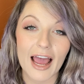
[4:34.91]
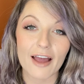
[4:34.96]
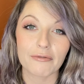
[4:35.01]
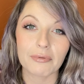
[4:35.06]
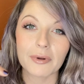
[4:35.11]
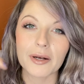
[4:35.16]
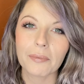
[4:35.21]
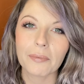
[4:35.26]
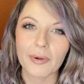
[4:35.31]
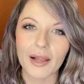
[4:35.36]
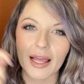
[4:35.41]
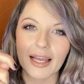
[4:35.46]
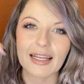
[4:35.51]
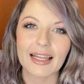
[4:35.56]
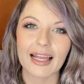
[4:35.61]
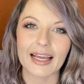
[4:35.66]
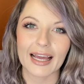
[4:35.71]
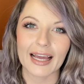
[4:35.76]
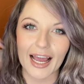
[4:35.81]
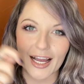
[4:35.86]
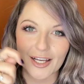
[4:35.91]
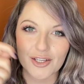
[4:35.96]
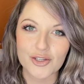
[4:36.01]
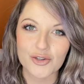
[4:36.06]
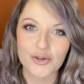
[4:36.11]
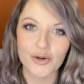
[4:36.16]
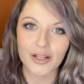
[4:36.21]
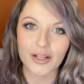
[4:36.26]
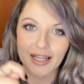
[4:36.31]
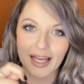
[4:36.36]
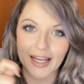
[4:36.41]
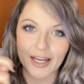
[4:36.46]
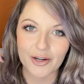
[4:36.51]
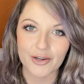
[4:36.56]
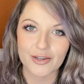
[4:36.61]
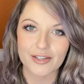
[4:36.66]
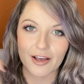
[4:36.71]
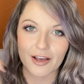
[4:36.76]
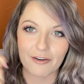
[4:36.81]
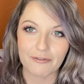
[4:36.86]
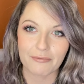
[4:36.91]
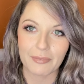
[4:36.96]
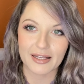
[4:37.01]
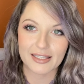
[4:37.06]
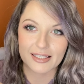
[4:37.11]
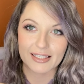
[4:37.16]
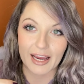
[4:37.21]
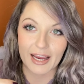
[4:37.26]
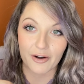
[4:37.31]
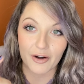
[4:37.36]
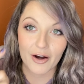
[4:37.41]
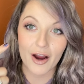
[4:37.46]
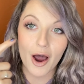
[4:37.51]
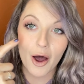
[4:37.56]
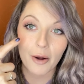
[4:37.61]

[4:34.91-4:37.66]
I've been applying like extra layers of mascara